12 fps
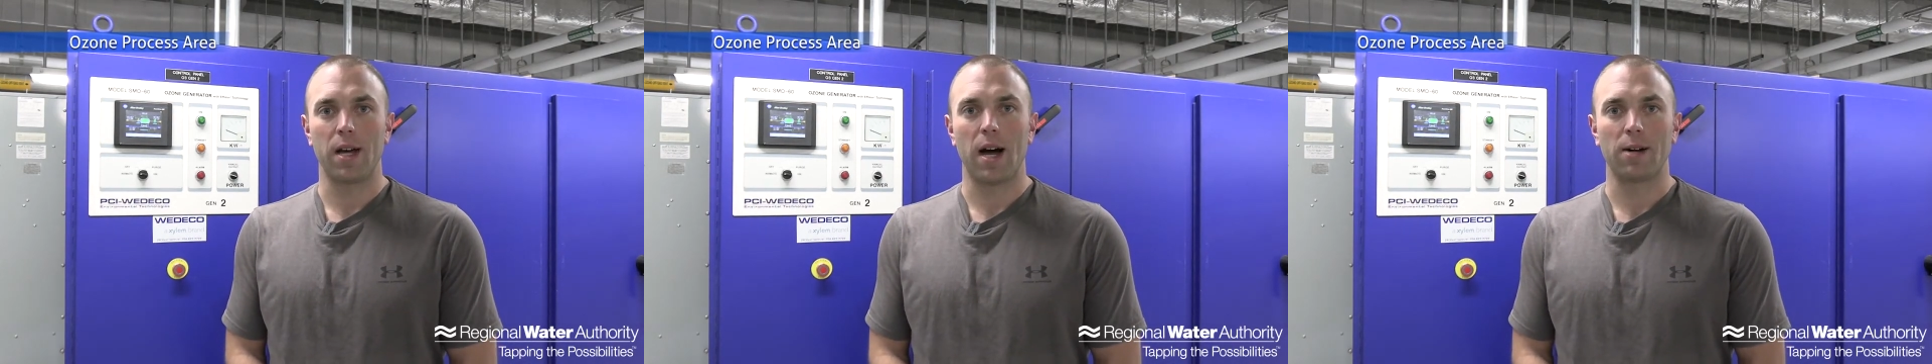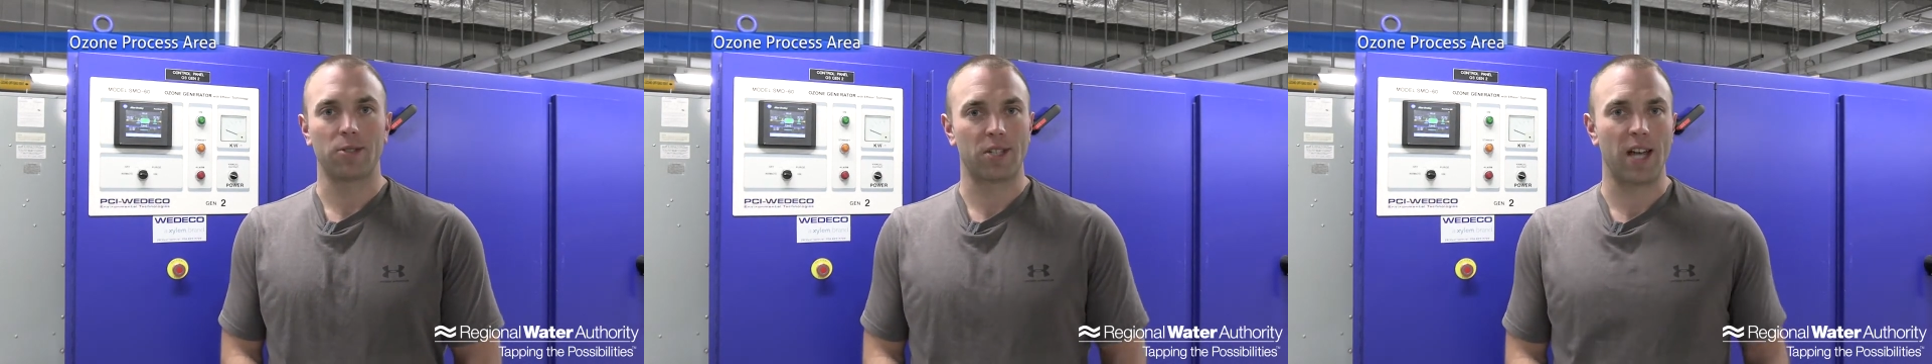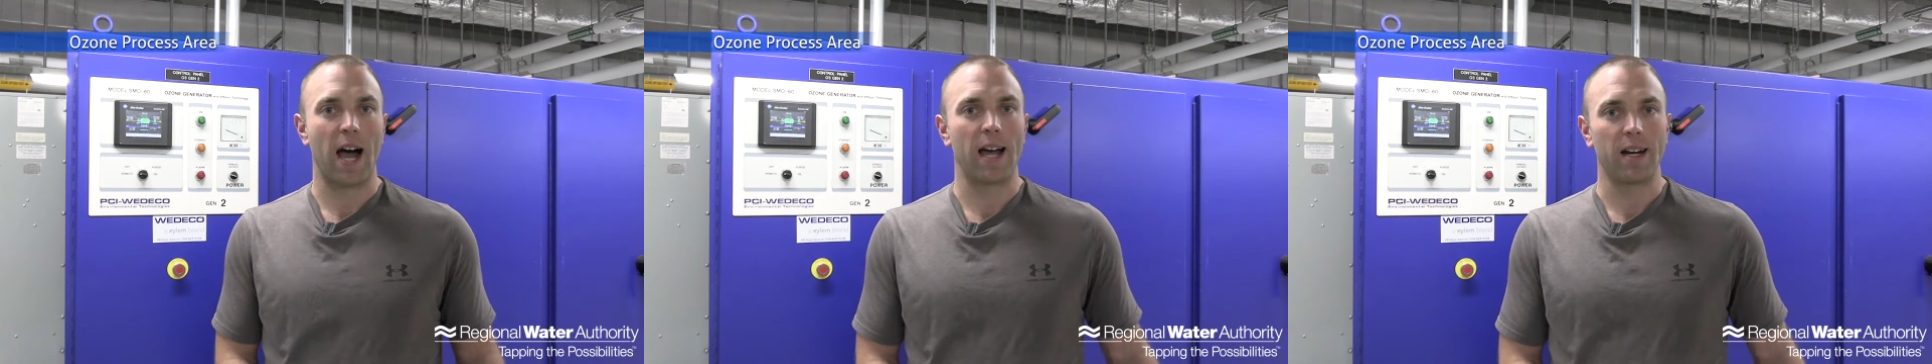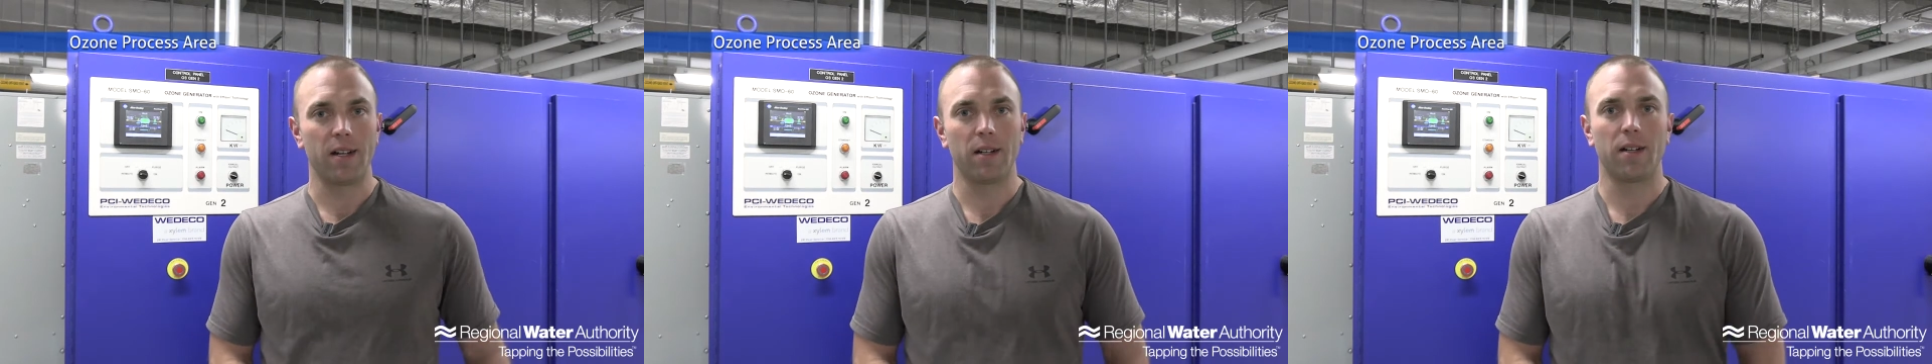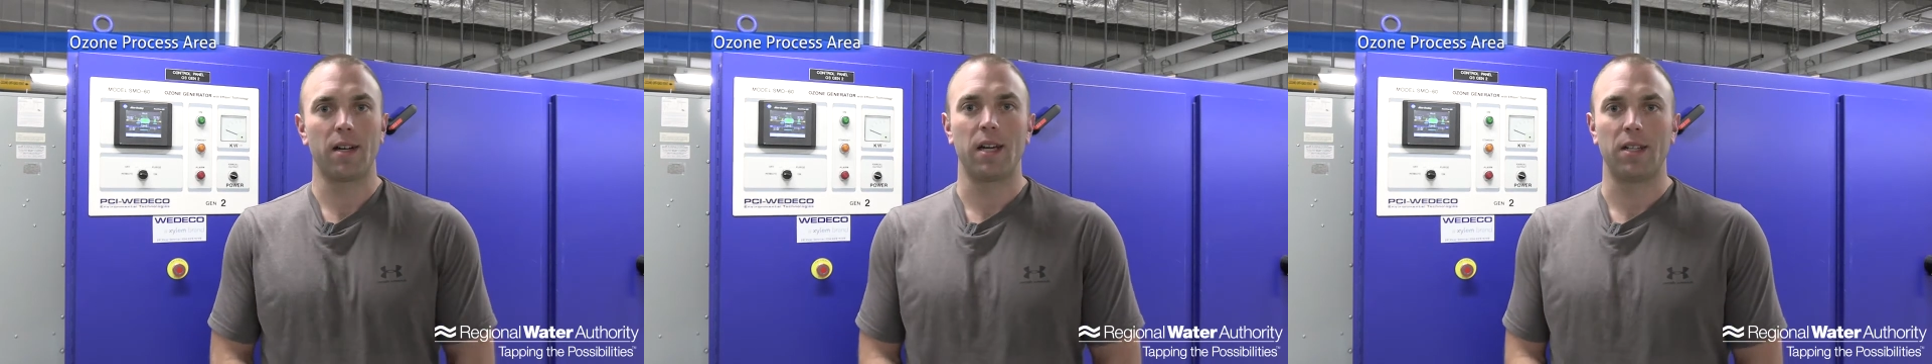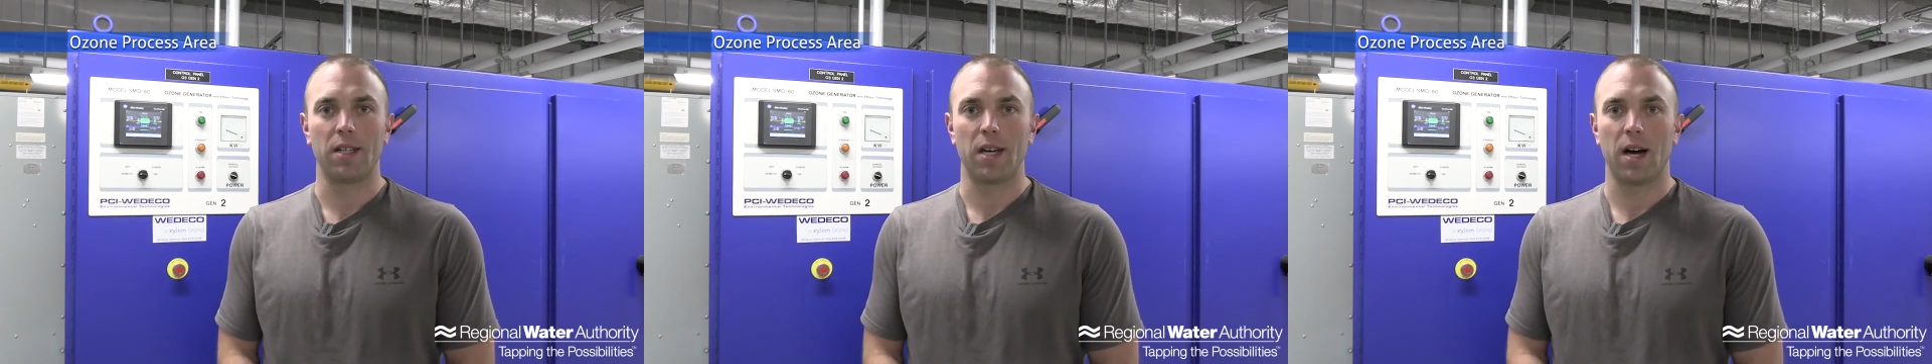outside
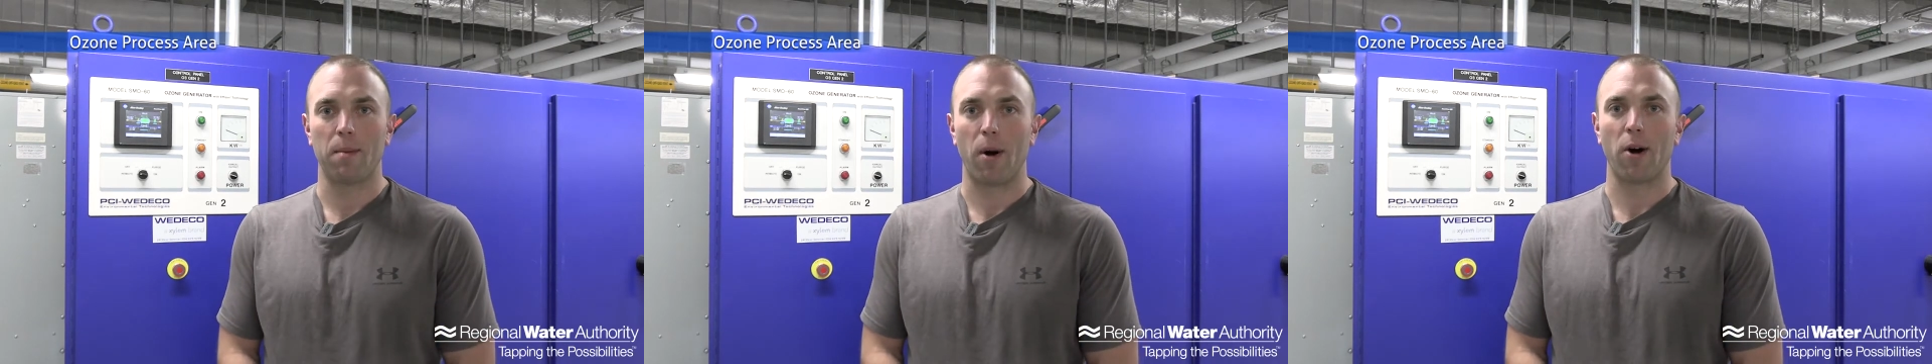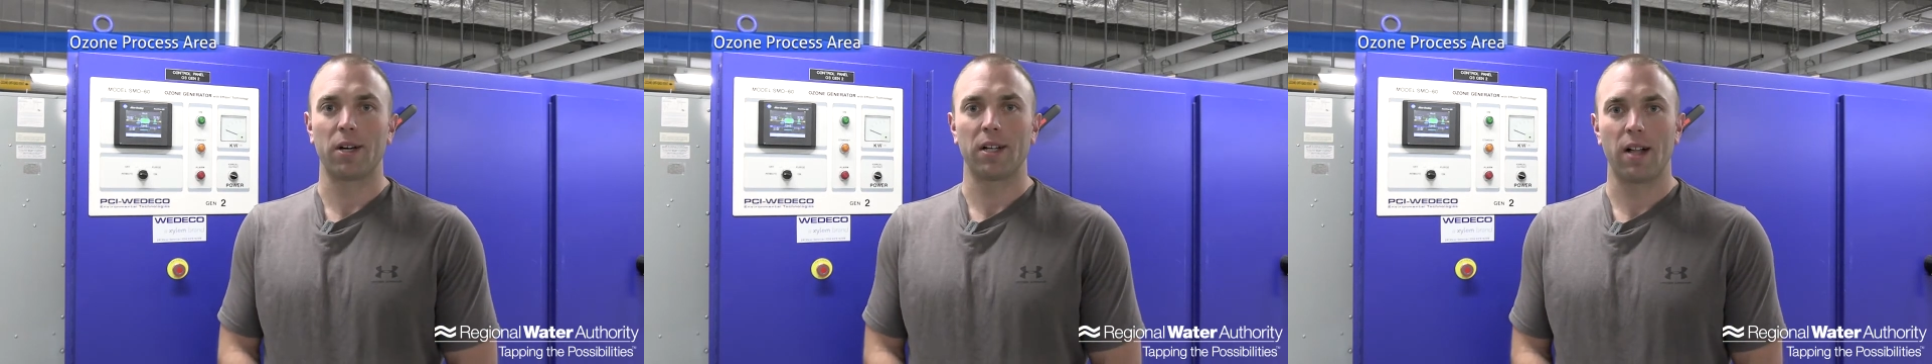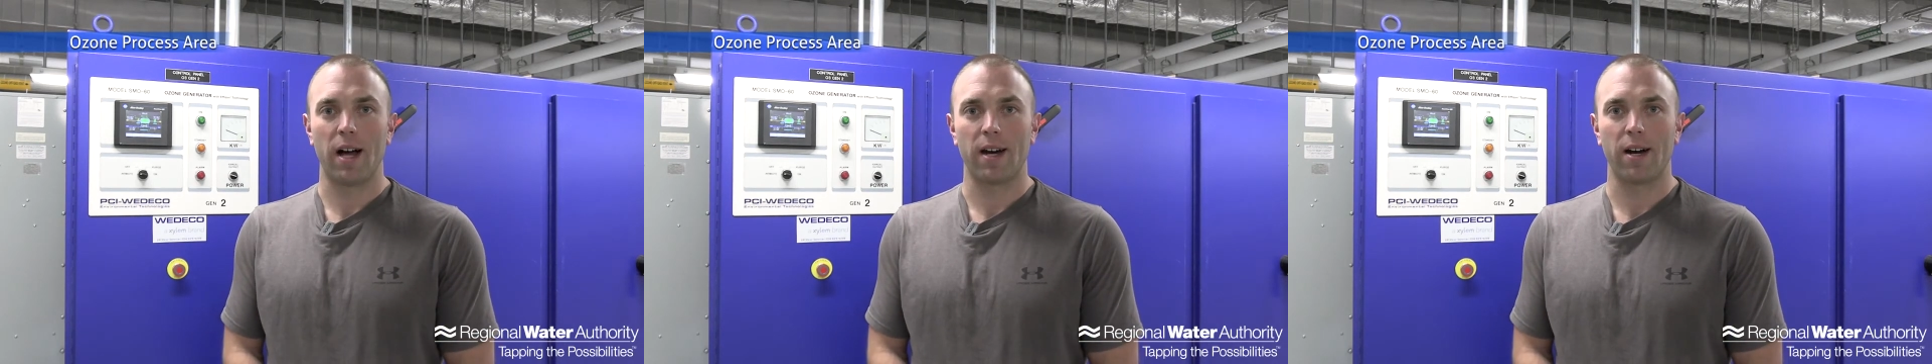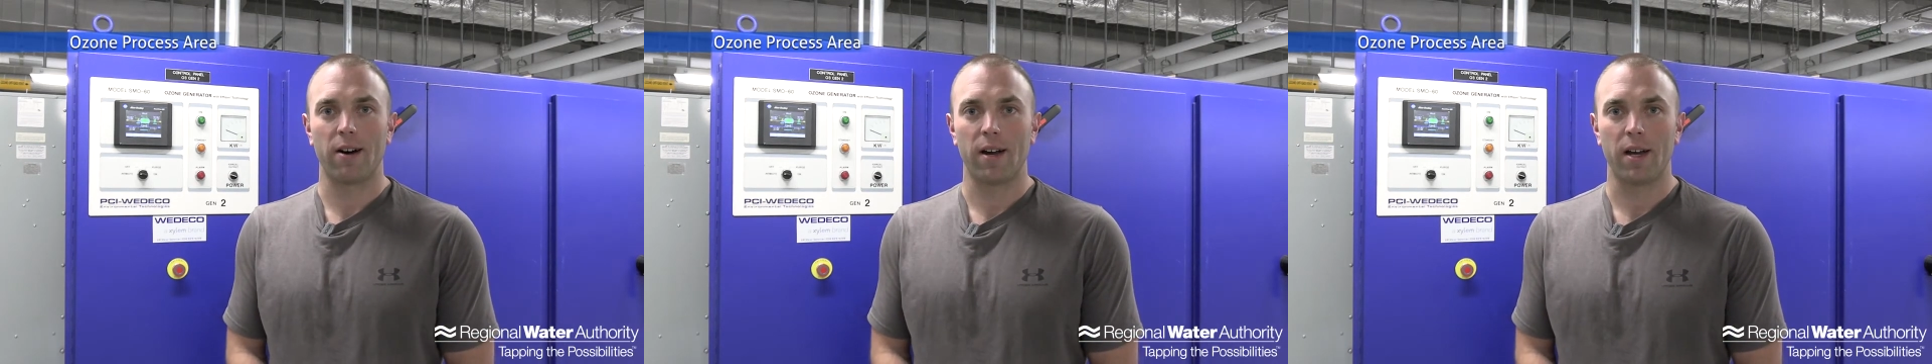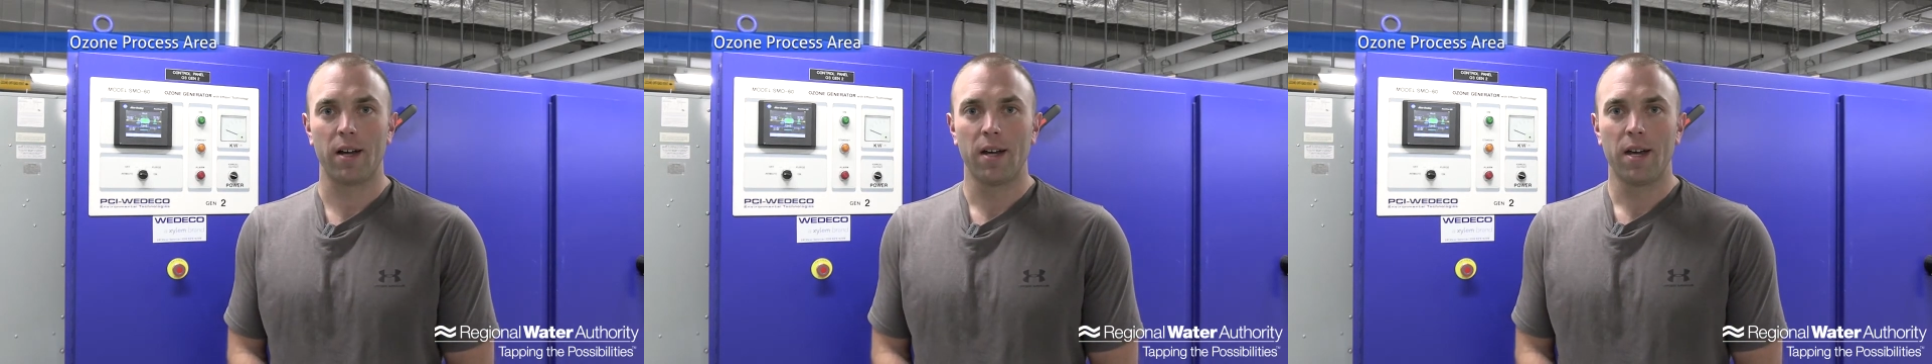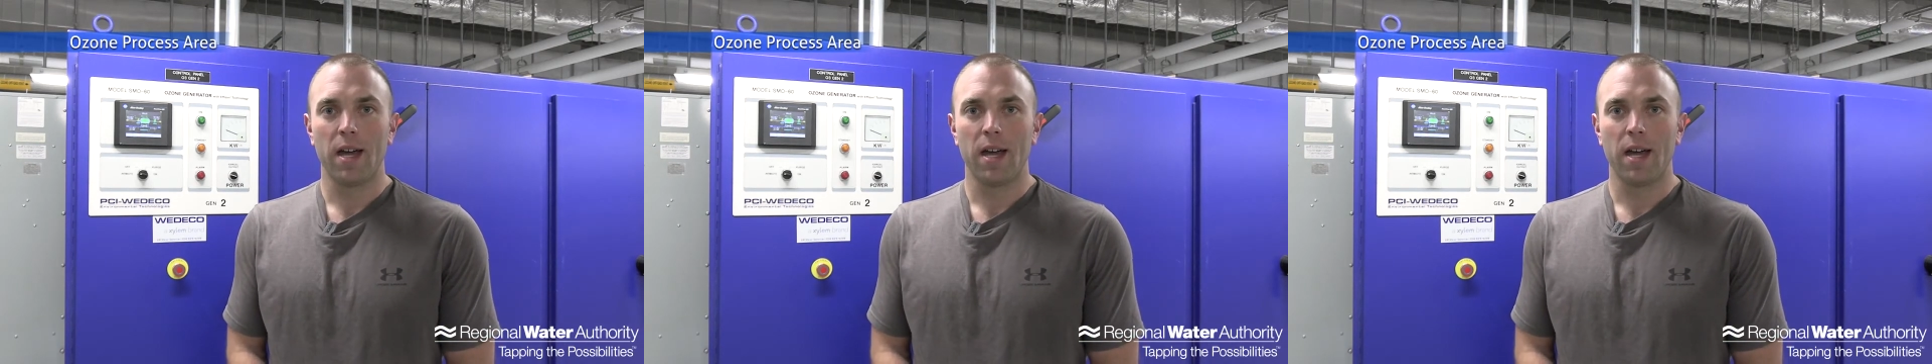in the parking lot area.